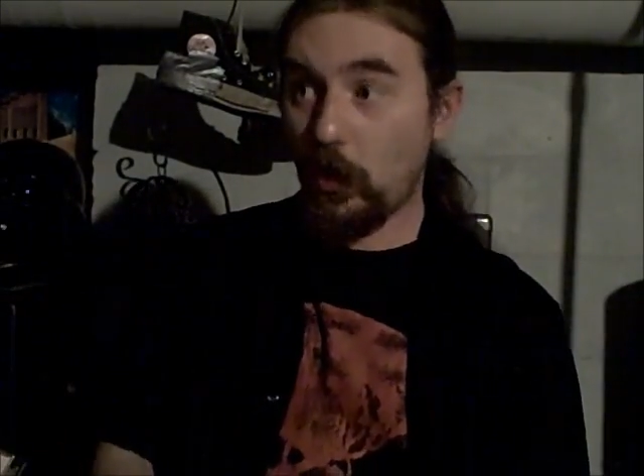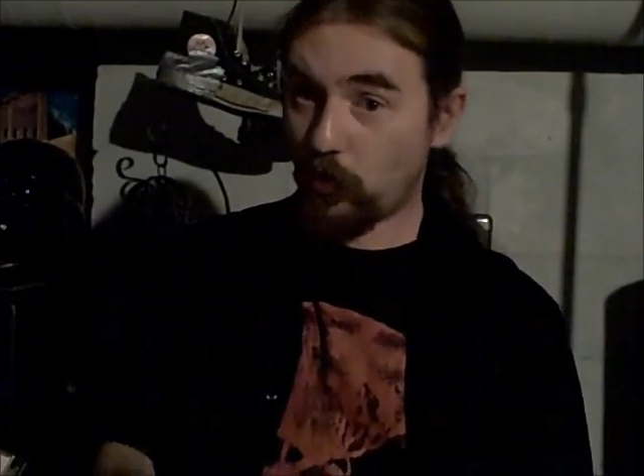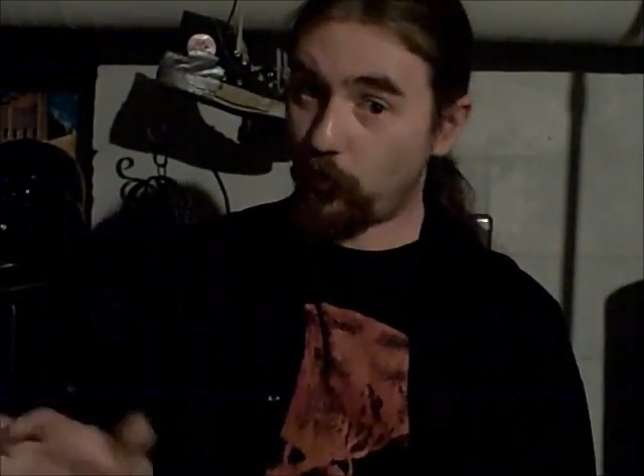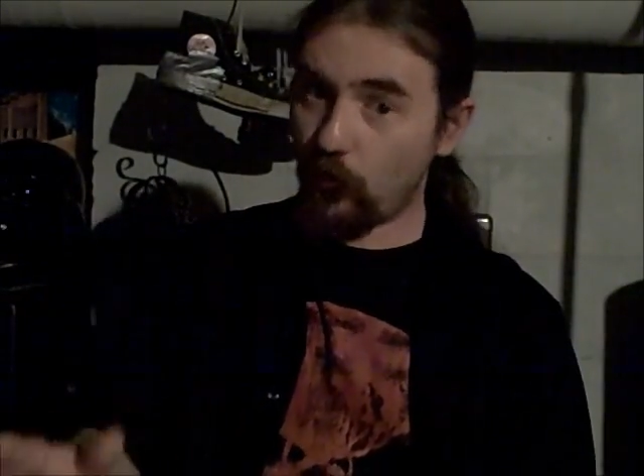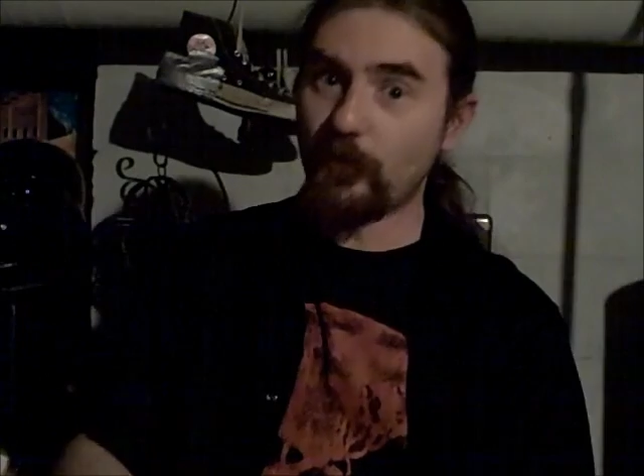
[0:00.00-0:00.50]

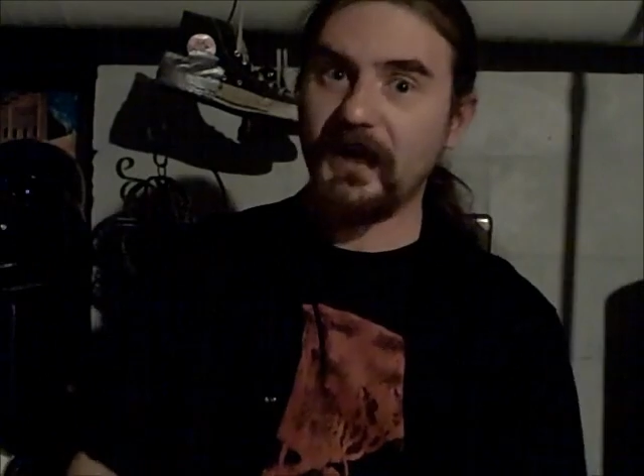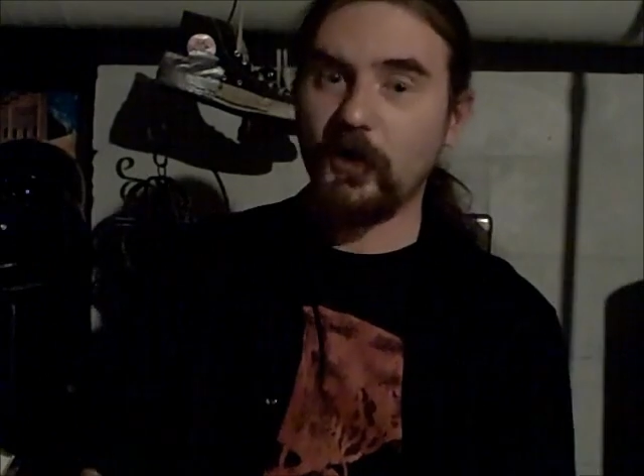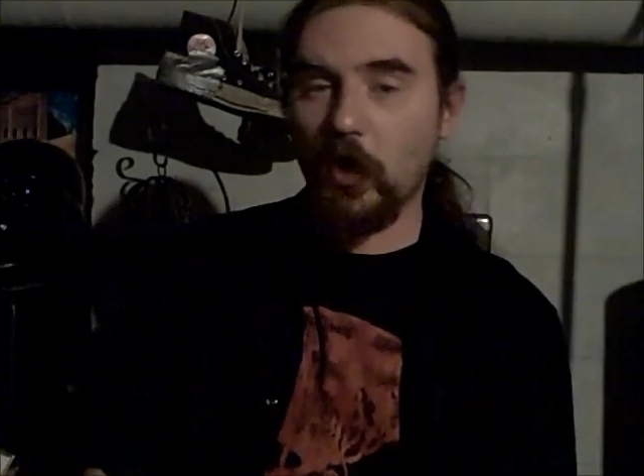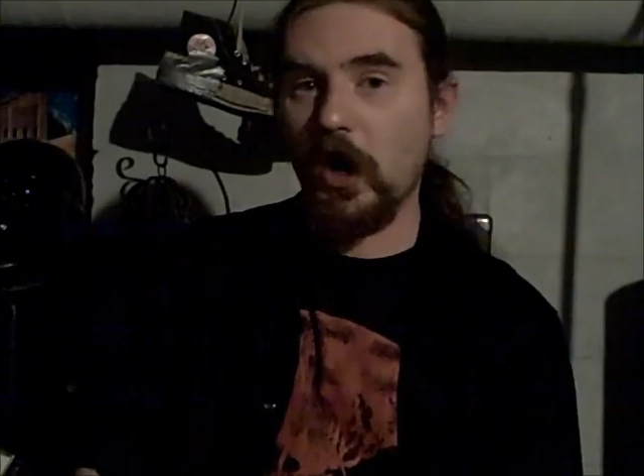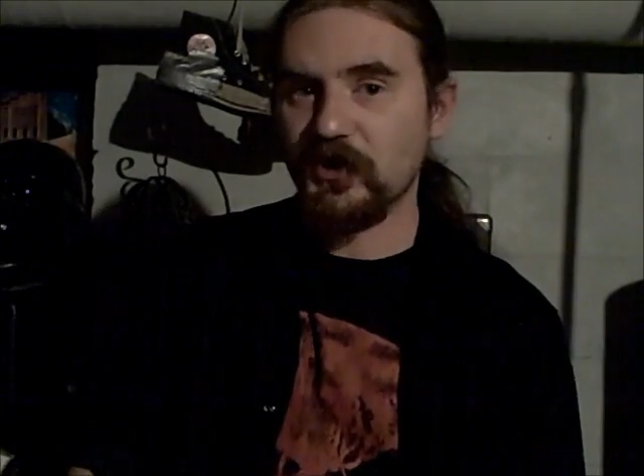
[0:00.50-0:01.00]

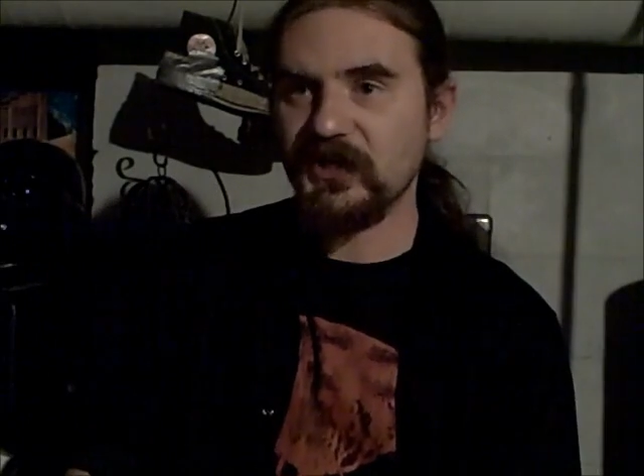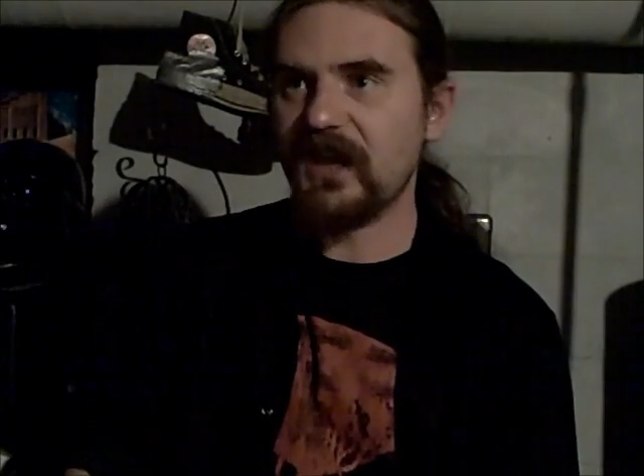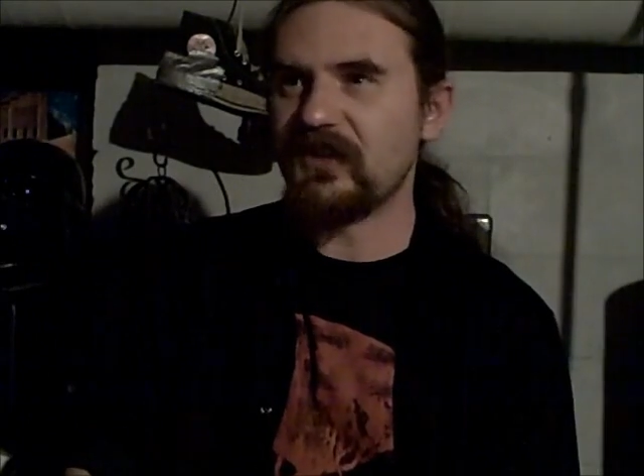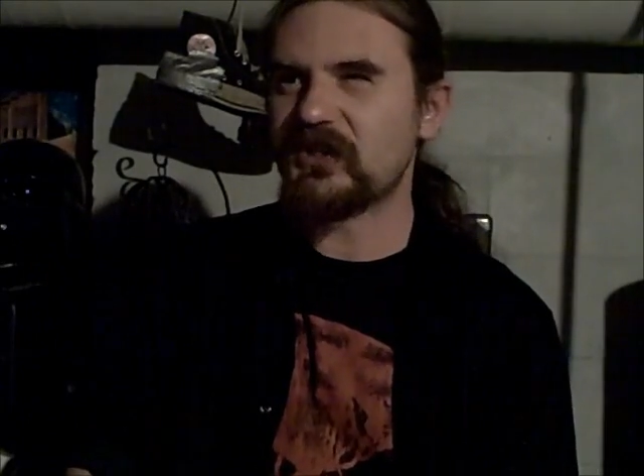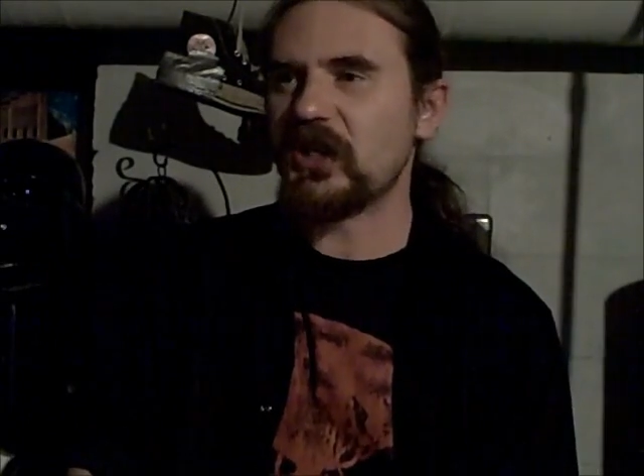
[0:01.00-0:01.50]
grooming laws.
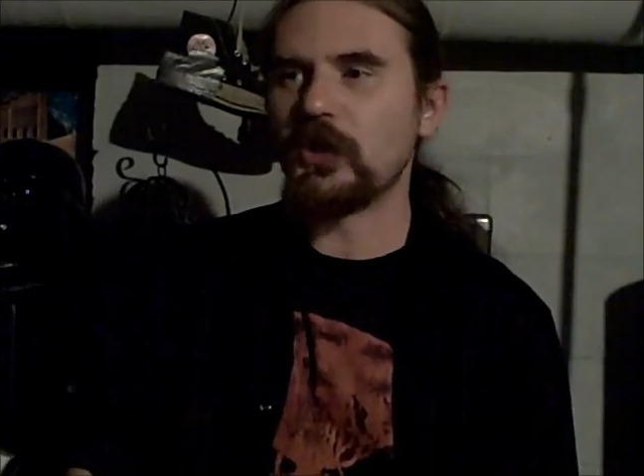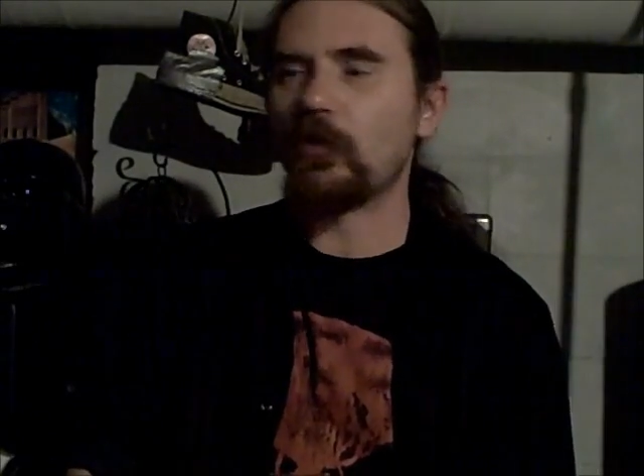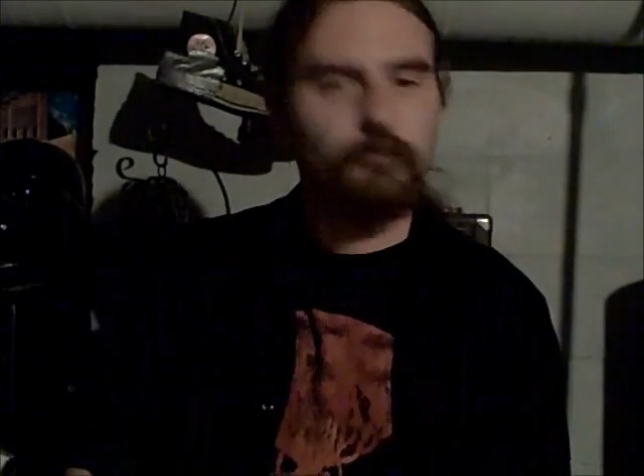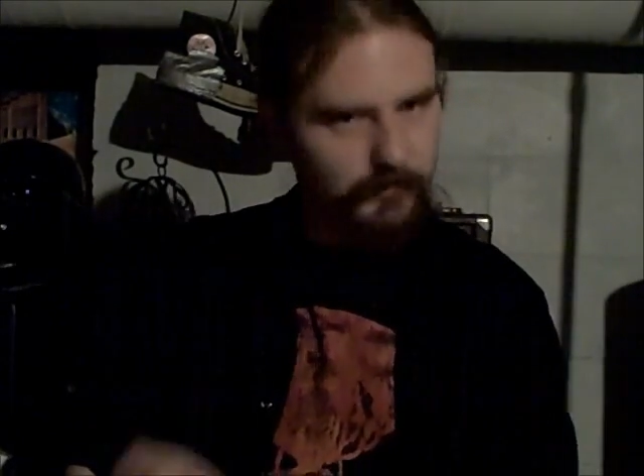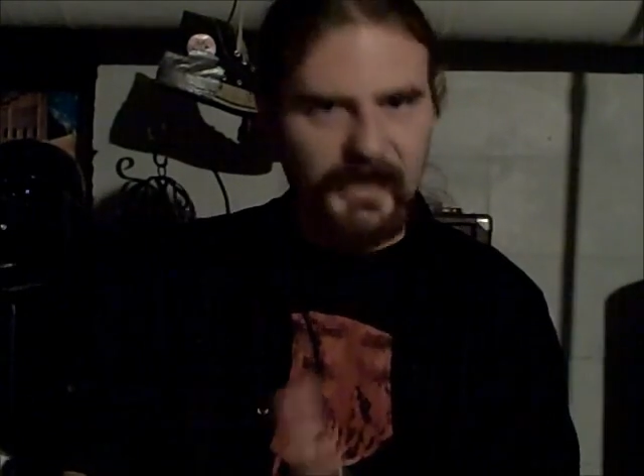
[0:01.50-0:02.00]
And they said,
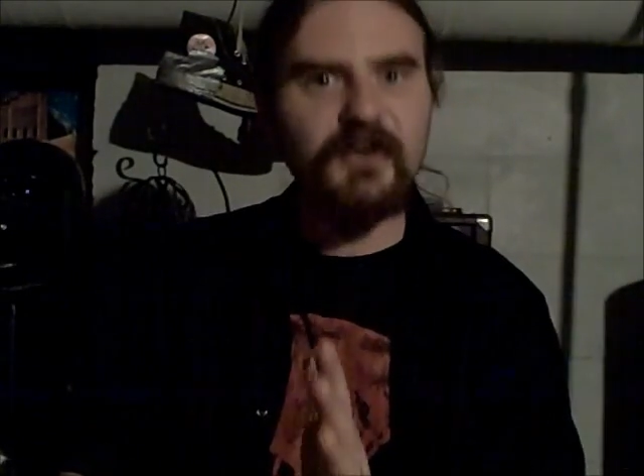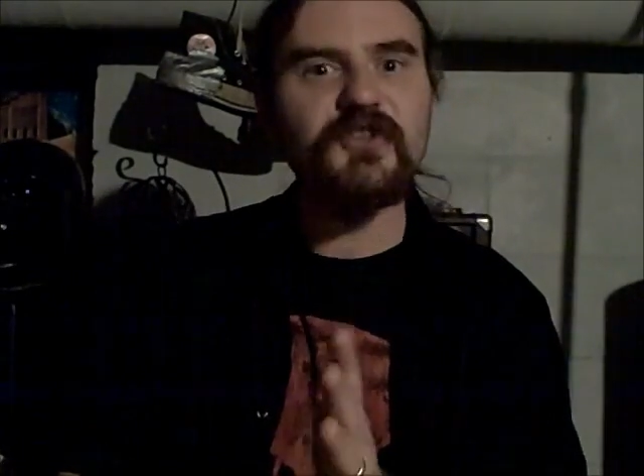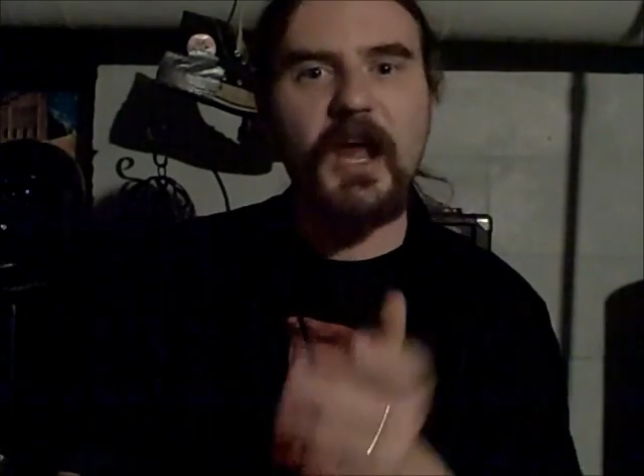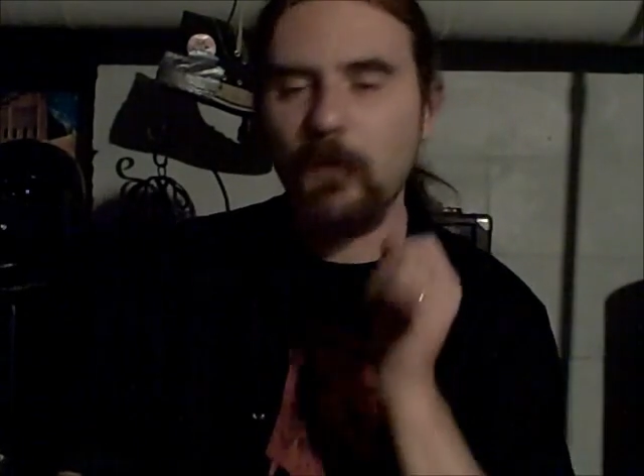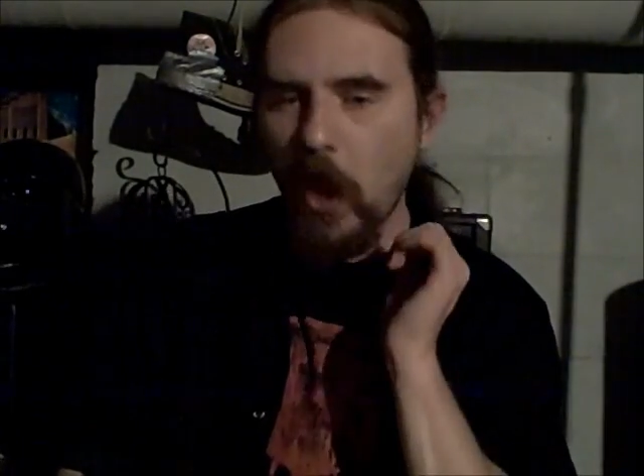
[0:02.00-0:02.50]
like I
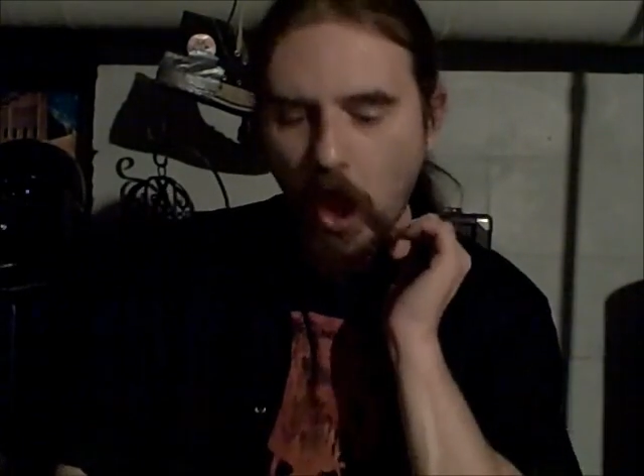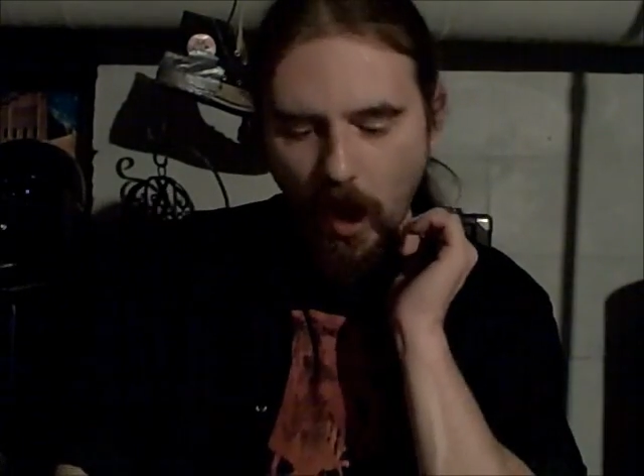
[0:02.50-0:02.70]
said,